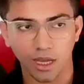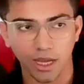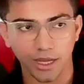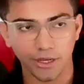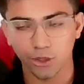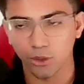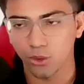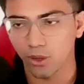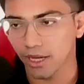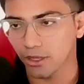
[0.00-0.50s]

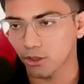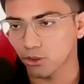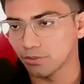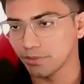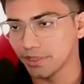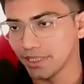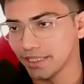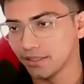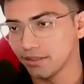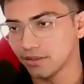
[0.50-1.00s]
And no, I don't
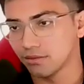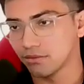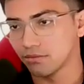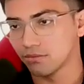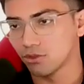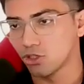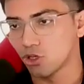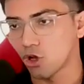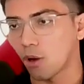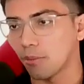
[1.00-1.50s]
mean
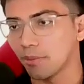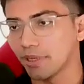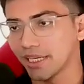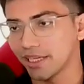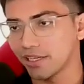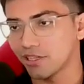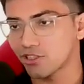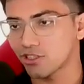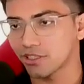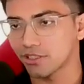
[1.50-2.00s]

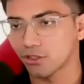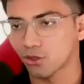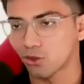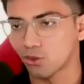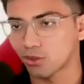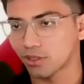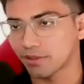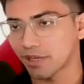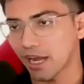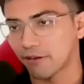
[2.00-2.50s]
domination. You
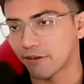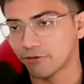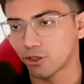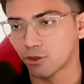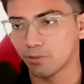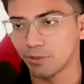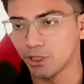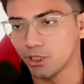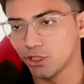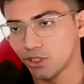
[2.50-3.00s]
don't have
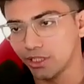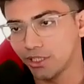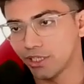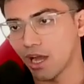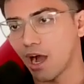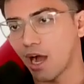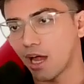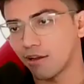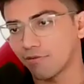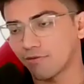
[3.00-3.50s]
to be the
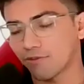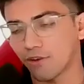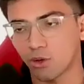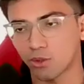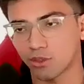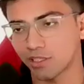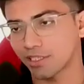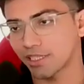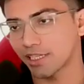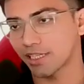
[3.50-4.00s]
alpha
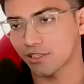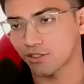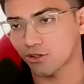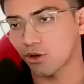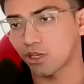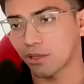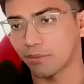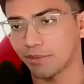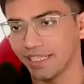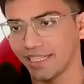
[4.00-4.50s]
on a sales
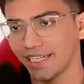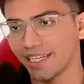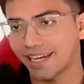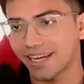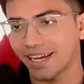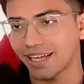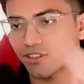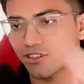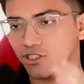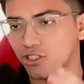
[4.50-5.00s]
call. I mean
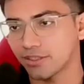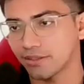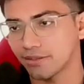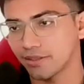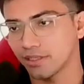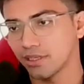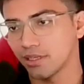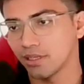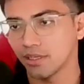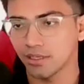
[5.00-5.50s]
direction,
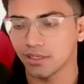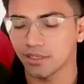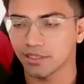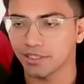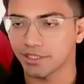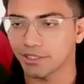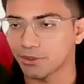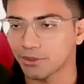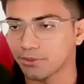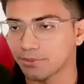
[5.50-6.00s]

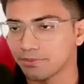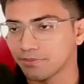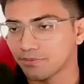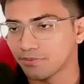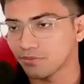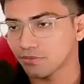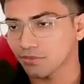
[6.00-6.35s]
you know.